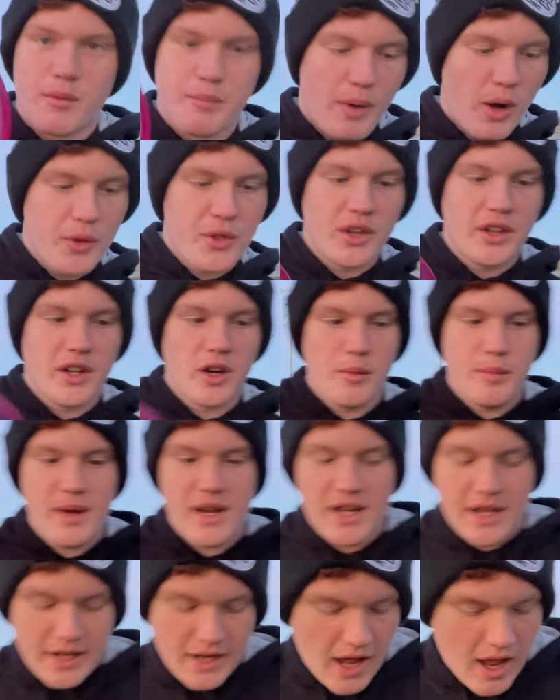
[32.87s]
both a little beat
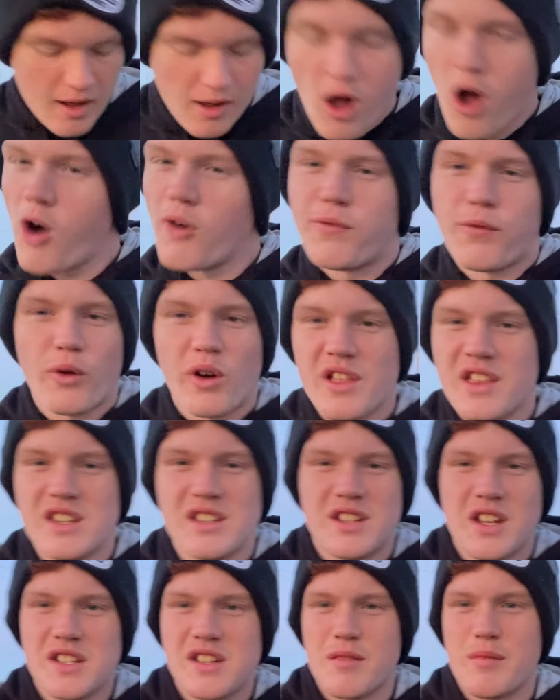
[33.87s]
in. All four of these
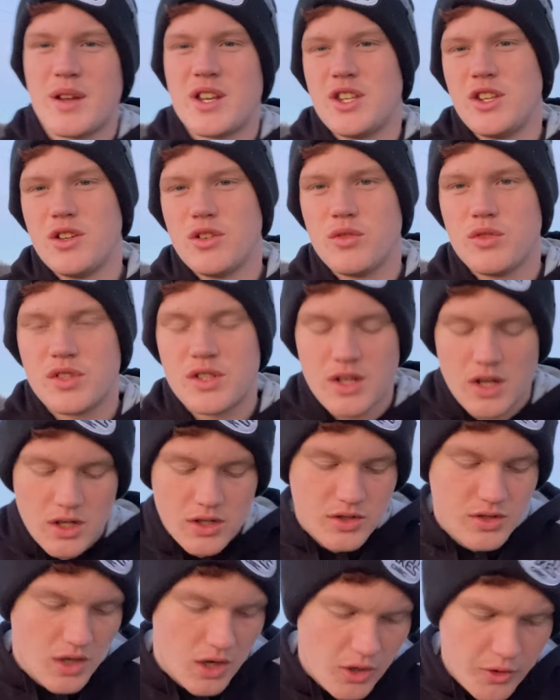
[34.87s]
discs have been used,
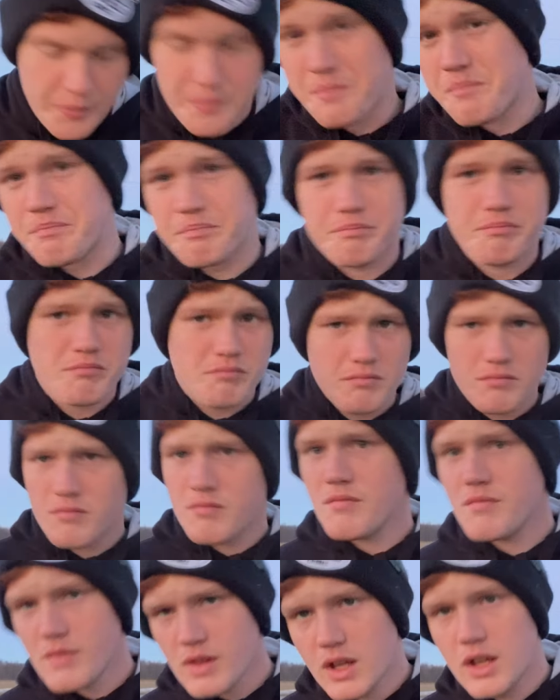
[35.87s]
so
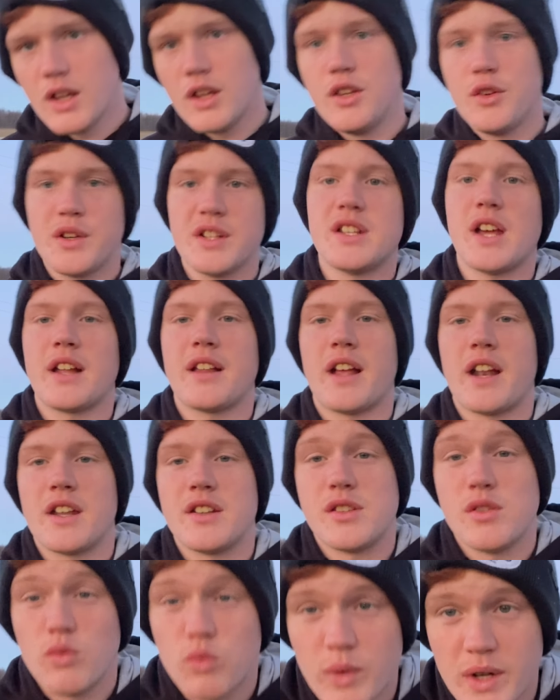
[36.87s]
you can take that as
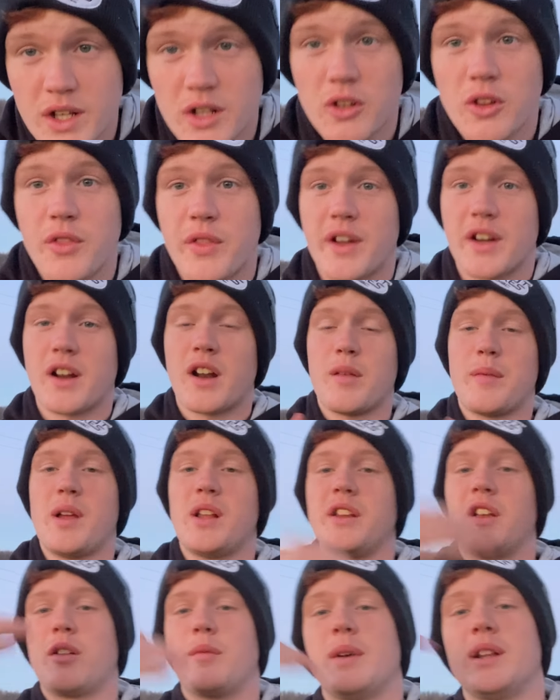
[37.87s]
you will. They're going to be a
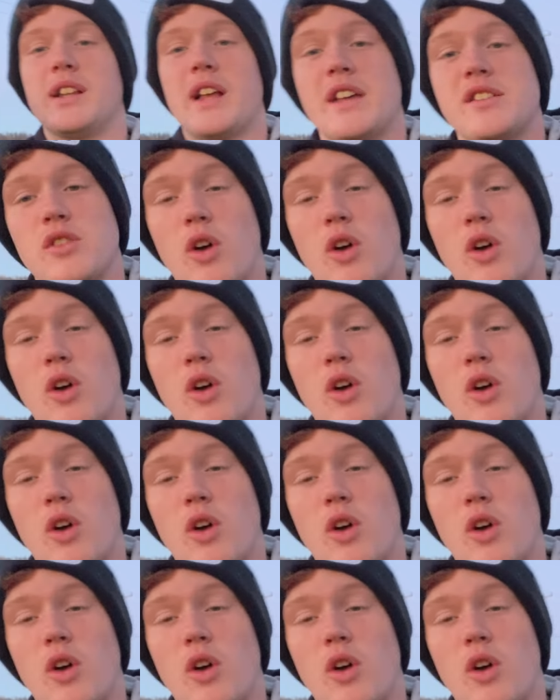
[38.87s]
little bit less